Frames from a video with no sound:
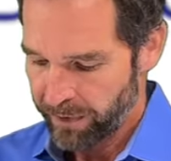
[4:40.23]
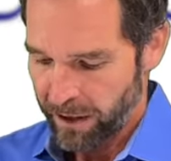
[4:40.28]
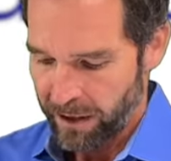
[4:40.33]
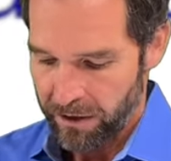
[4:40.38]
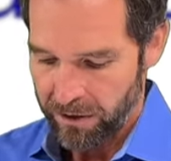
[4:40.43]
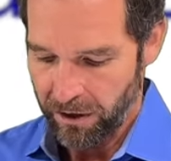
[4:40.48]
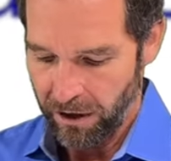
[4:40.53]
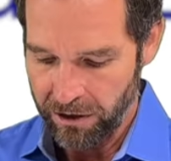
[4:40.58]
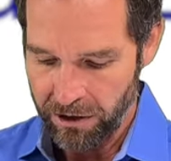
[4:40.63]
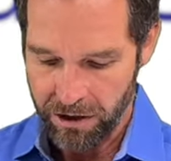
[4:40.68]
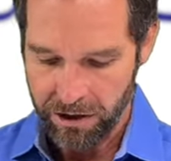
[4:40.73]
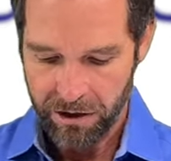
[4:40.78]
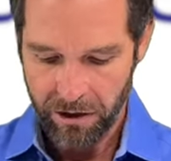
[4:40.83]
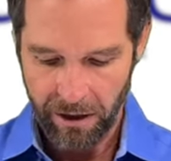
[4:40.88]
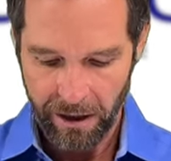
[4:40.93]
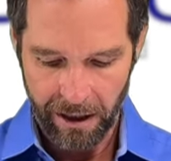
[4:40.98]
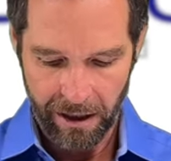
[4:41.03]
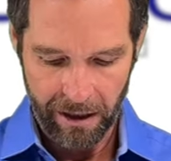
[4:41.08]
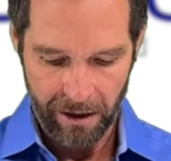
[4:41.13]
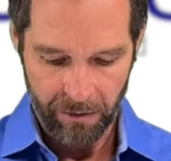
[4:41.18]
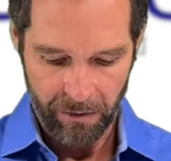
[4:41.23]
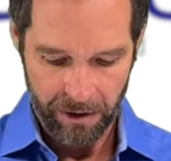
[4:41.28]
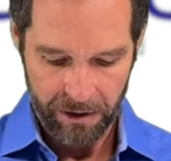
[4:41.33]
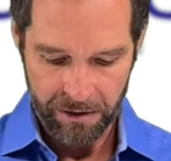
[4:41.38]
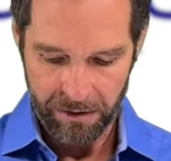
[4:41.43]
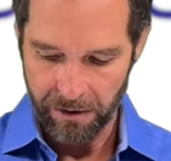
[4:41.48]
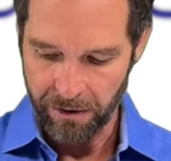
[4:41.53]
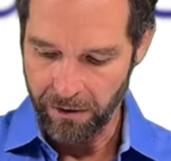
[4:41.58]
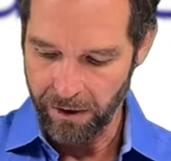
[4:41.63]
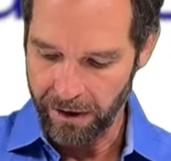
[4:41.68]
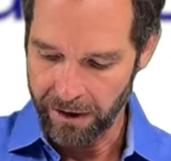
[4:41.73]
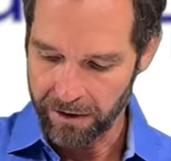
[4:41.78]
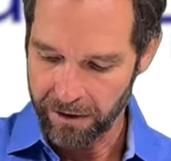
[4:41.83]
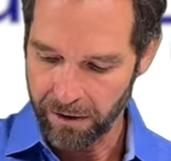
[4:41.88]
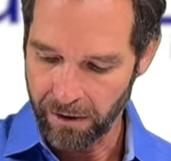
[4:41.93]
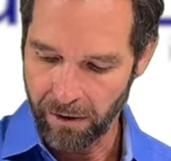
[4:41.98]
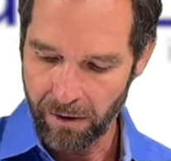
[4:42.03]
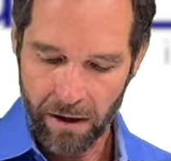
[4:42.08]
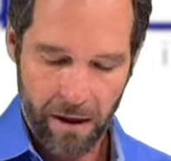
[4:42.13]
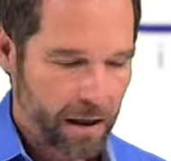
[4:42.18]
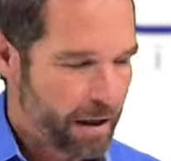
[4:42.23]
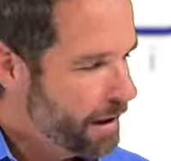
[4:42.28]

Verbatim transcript: So I'll just show you how that works real quick. So